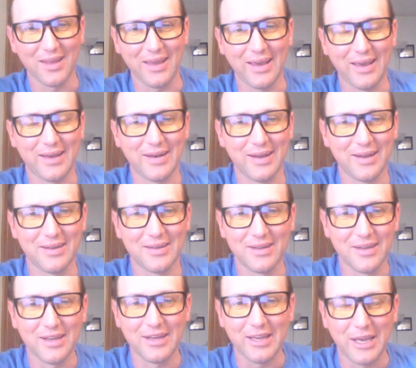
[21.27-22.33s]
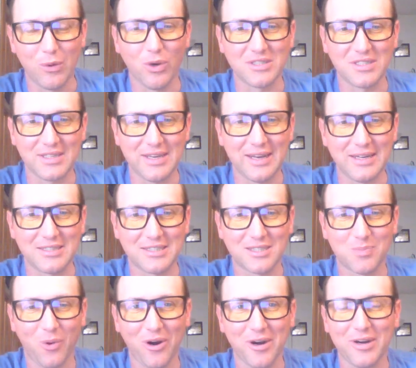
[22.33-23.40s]
And it wasn't getting
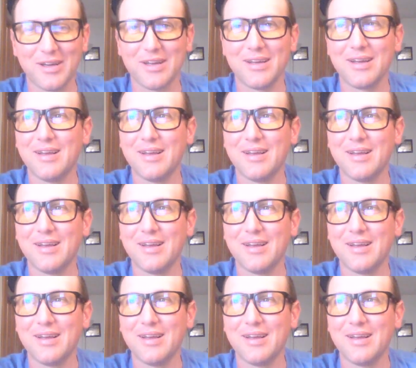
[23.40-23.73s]
spark.